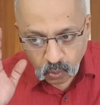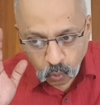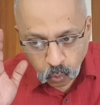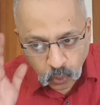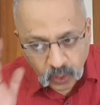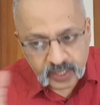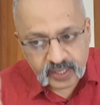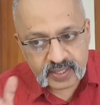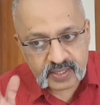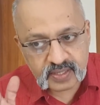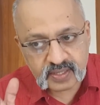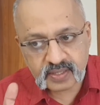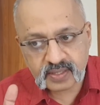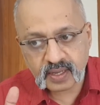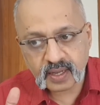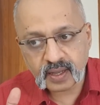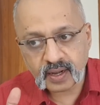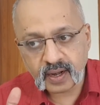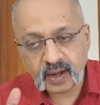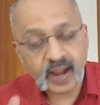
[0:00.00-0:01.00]
What
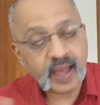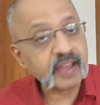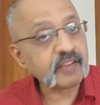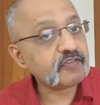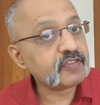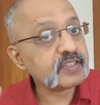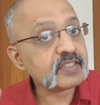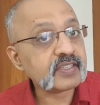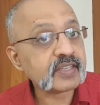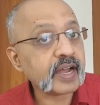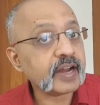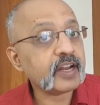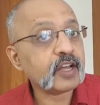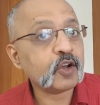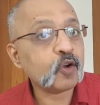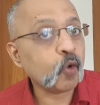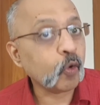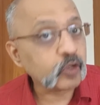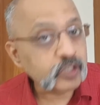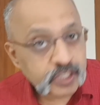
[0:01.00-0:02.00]
is life inside
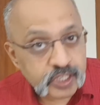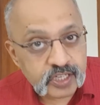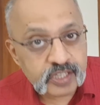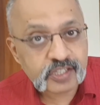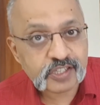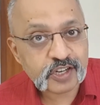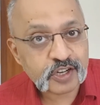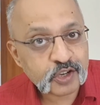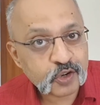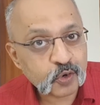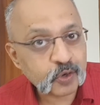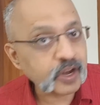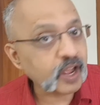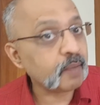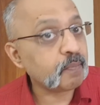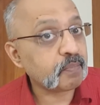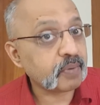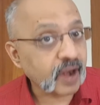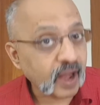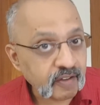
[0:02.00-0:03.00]
a coaching institute,
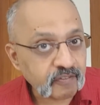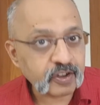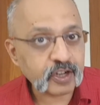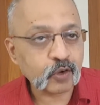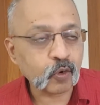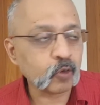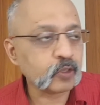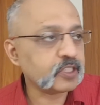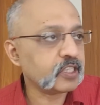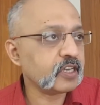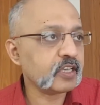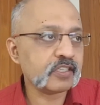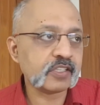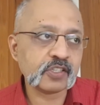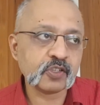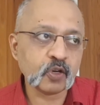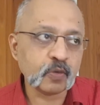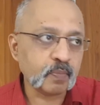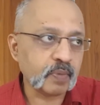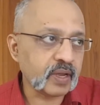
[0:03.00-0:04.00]
a private coaching
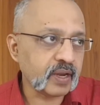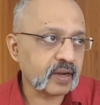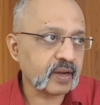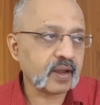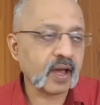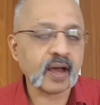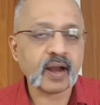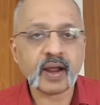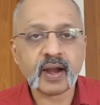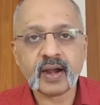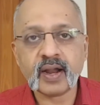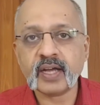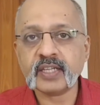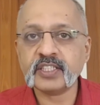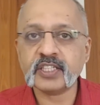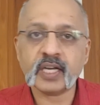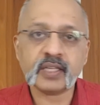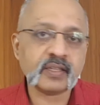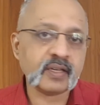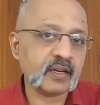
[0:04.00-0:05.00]
institute, be it
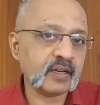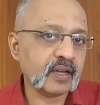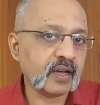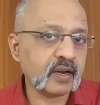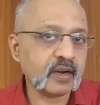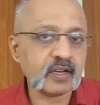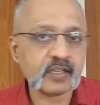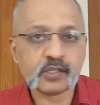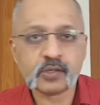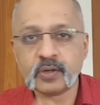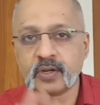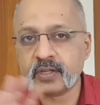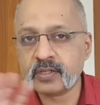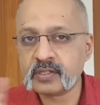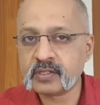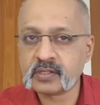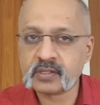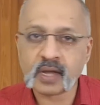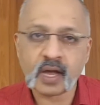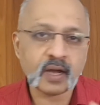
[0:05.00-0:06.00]
Narayana, Chaitanya,
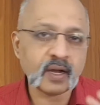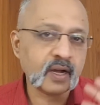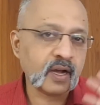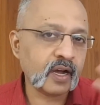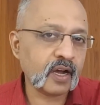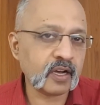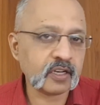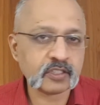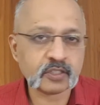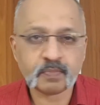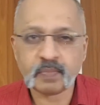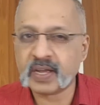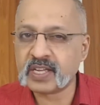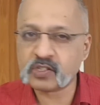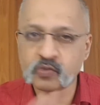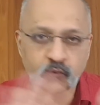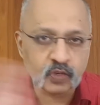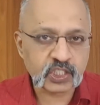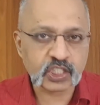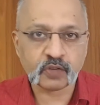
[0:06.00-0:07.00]
Resonance, Akash,
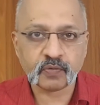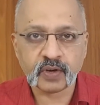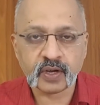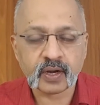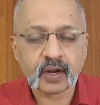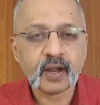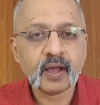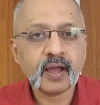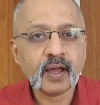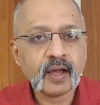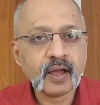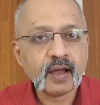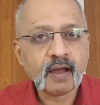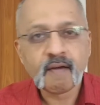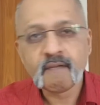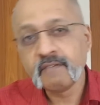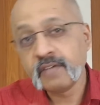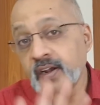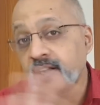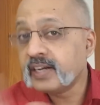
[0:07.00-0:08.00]
Space, whichever,
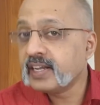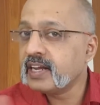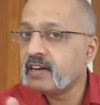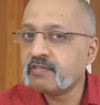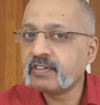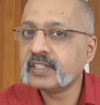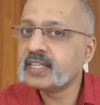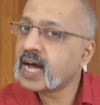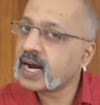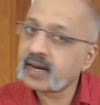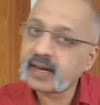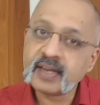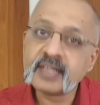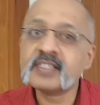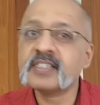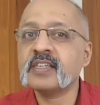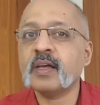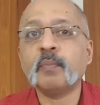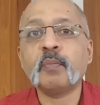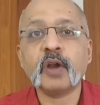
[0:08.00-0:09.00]
we'll deal with that in a
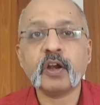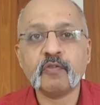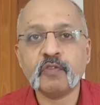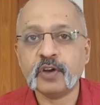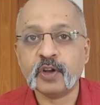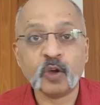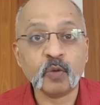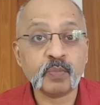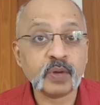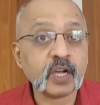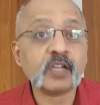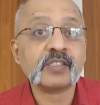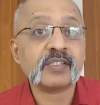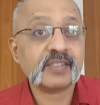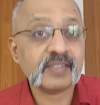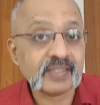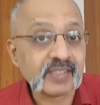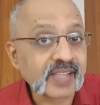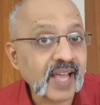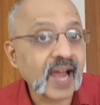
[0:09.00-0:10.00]
separate video,
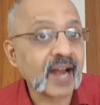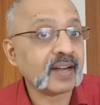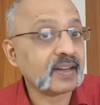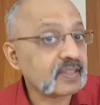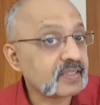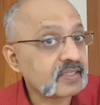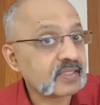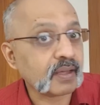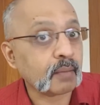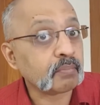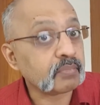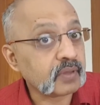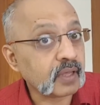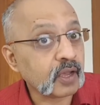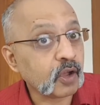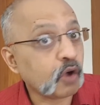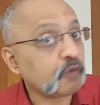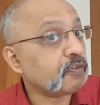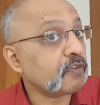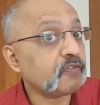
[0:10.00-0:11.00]
because that is
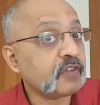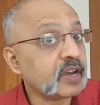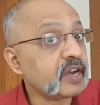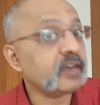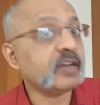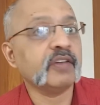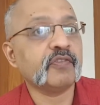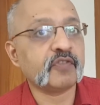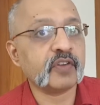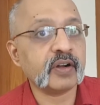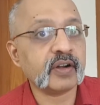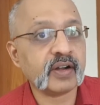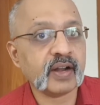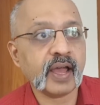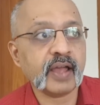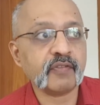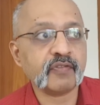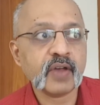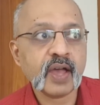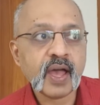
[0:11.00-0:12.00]
something of a very different
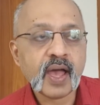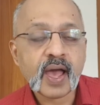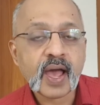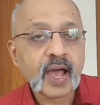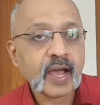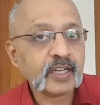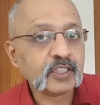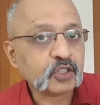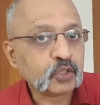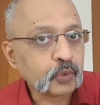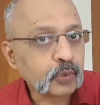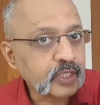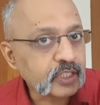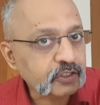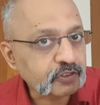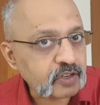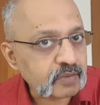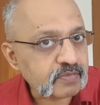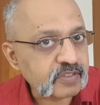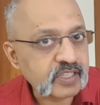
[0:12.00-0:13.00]
life, and
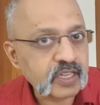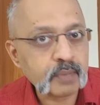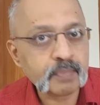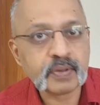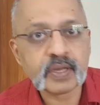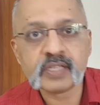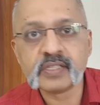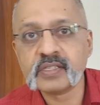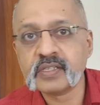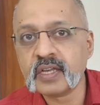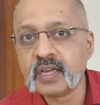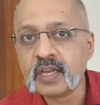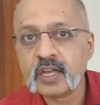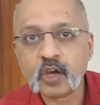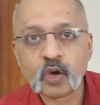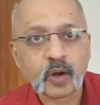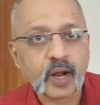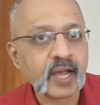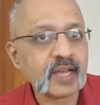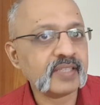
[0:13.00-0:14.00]
students from
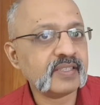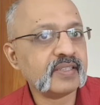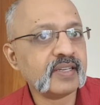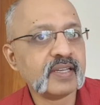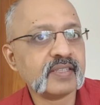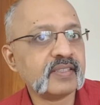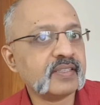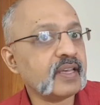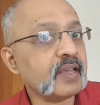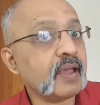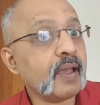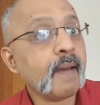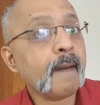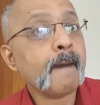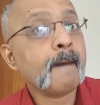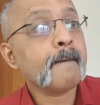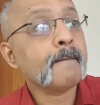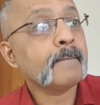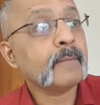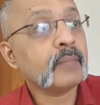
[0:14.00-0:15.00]
CBSE or ICSE,
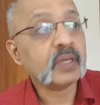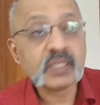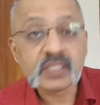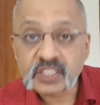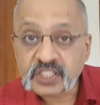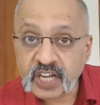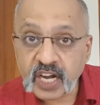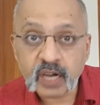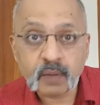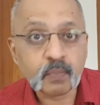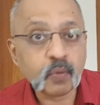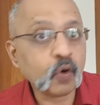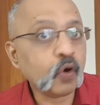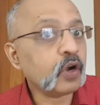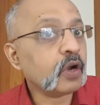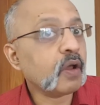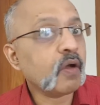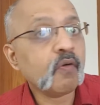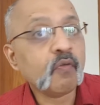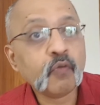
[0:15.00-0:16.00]
state
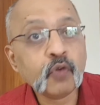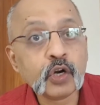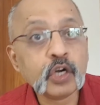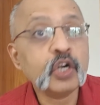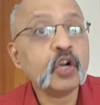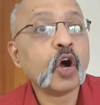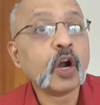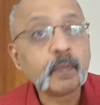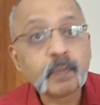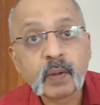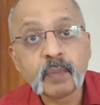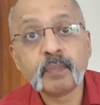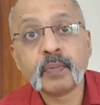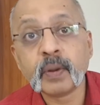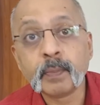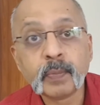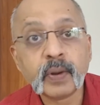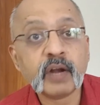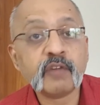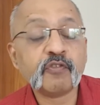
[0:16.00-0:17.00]
board, would not be
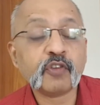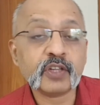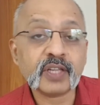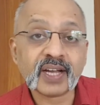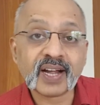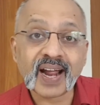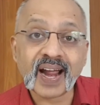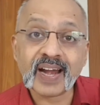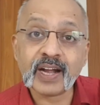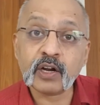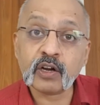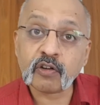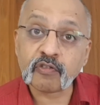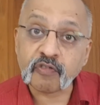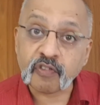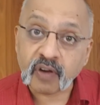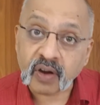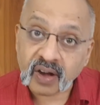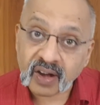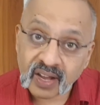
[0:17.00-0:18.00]
prepared for the kind
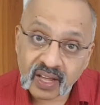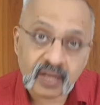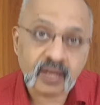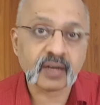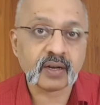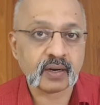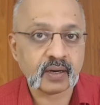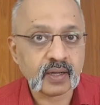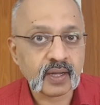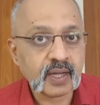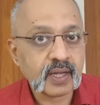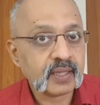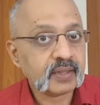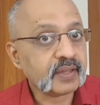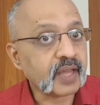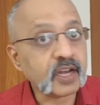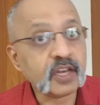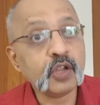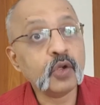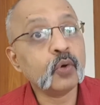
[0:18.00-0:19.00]
of rigor
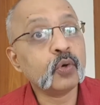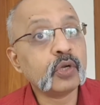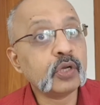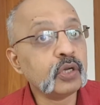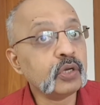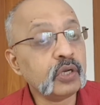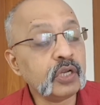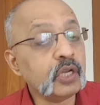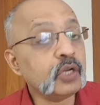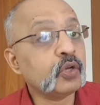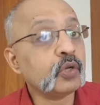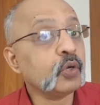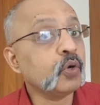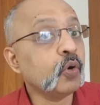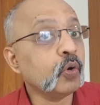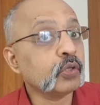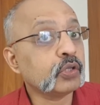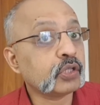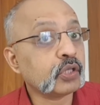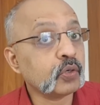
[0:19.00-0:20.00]
that you need to
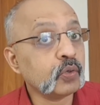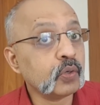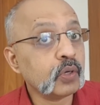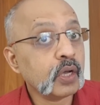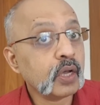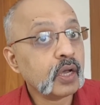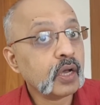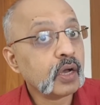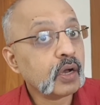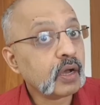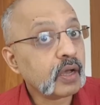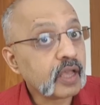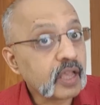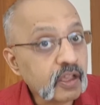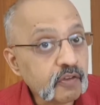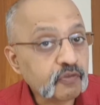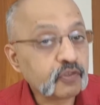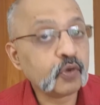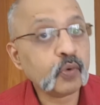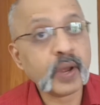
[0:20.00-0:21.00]
go through
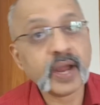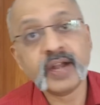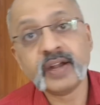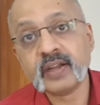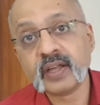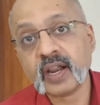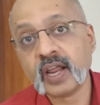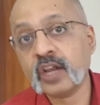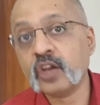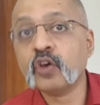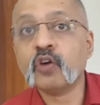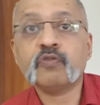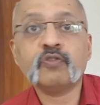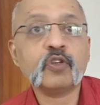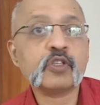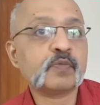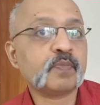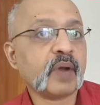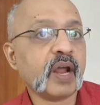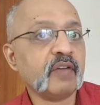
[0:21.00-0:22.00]
if you enter any of
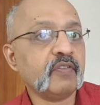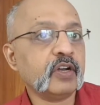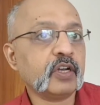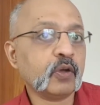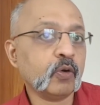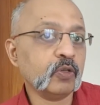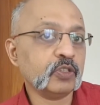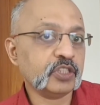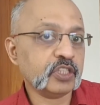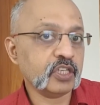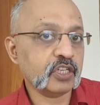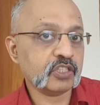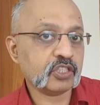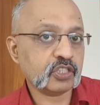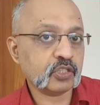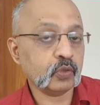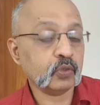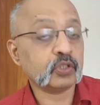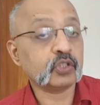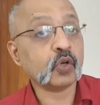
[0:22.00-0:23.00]
those private coaching
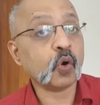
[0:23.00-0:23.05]
institutes.